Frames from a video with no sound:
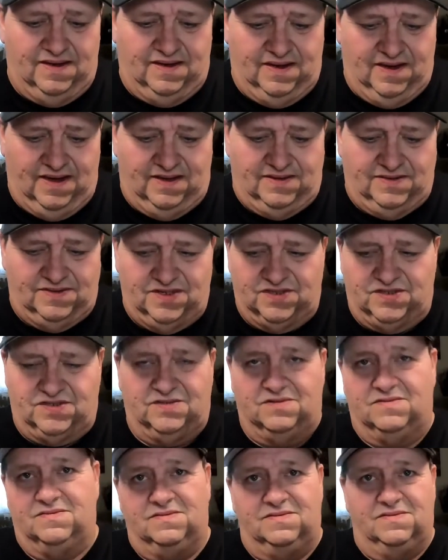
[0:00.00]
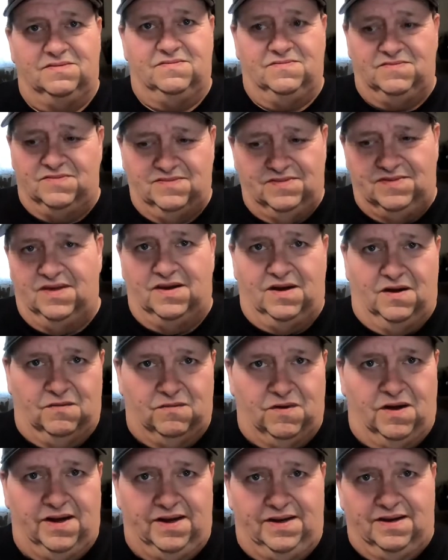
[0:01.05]
just, you know,
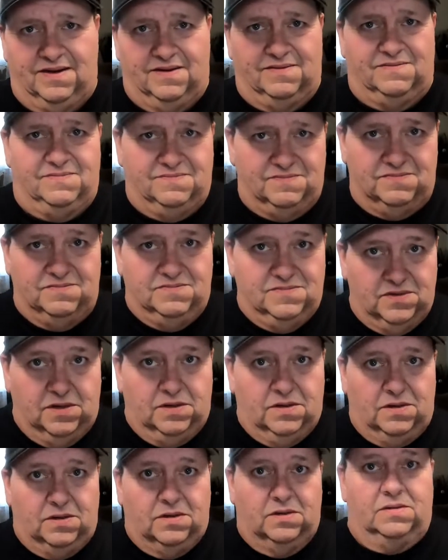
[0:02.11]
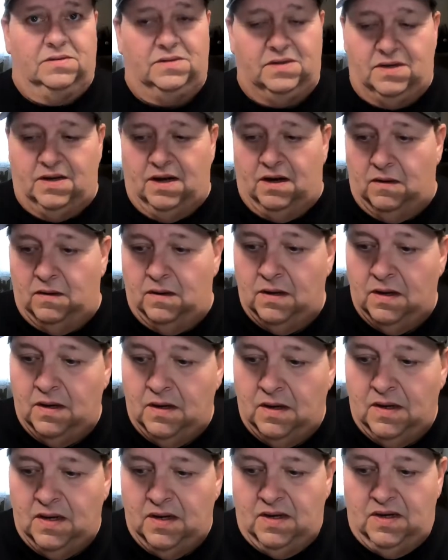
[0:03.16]
ready to, you know.
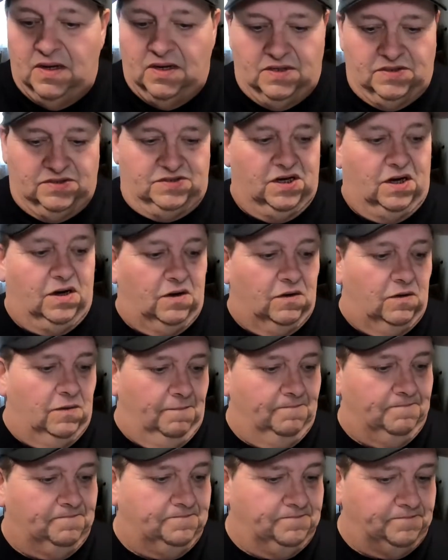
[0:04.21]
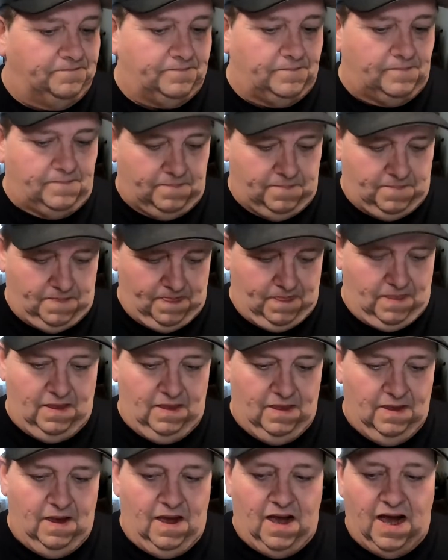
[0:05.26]
So
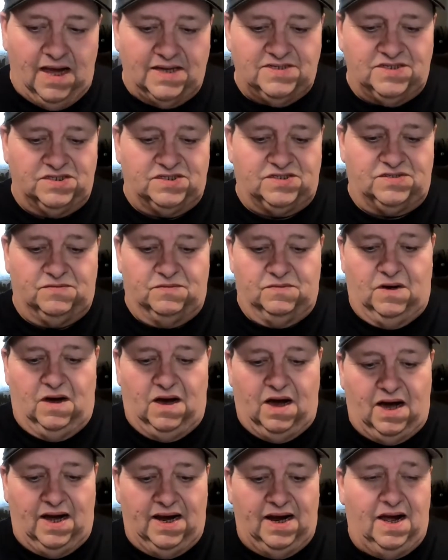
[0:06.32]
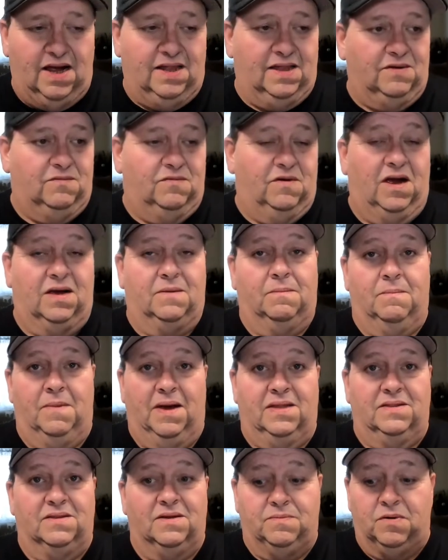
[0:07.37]
I highly
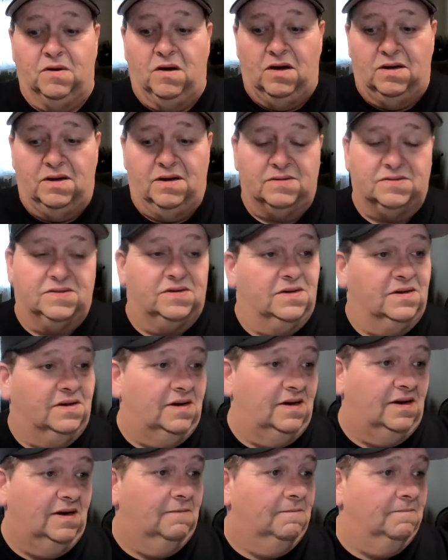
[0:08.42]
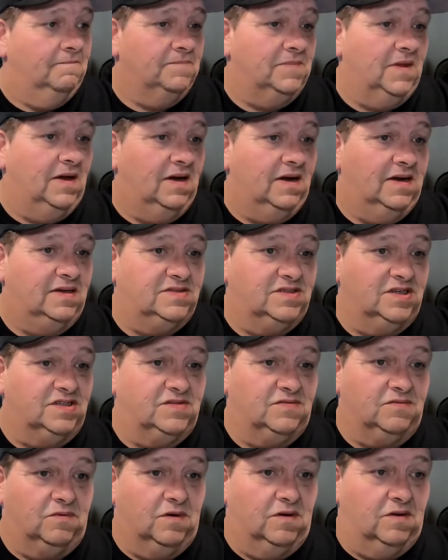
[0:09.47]
recommend the product. It
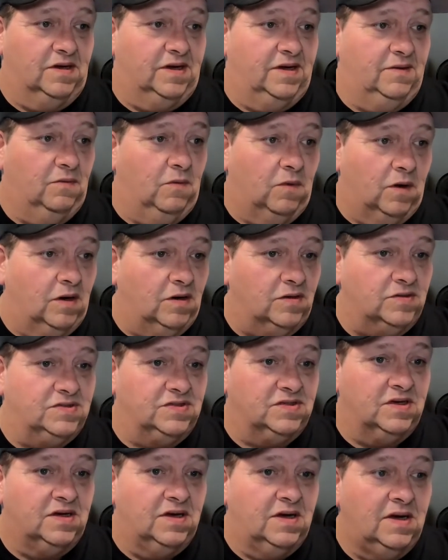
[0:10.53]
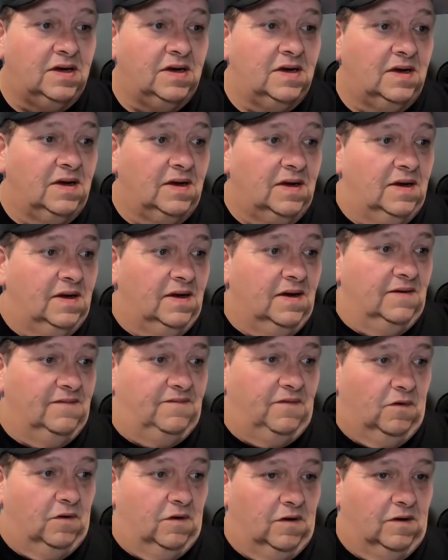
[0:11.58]
just really works
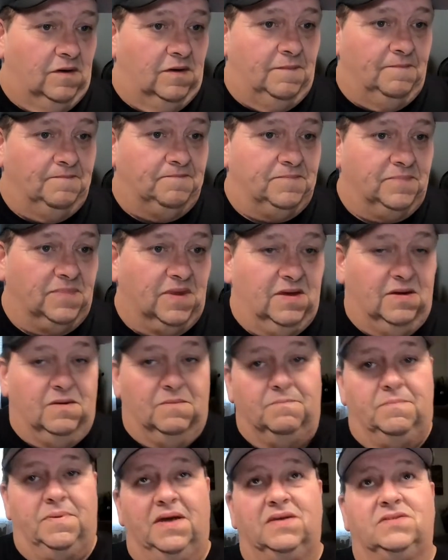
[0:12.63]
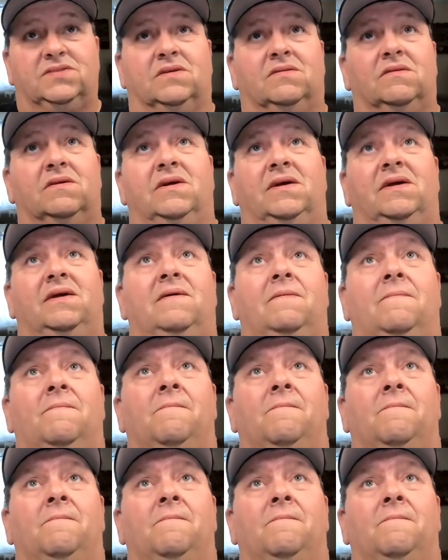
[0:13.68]
for, basically,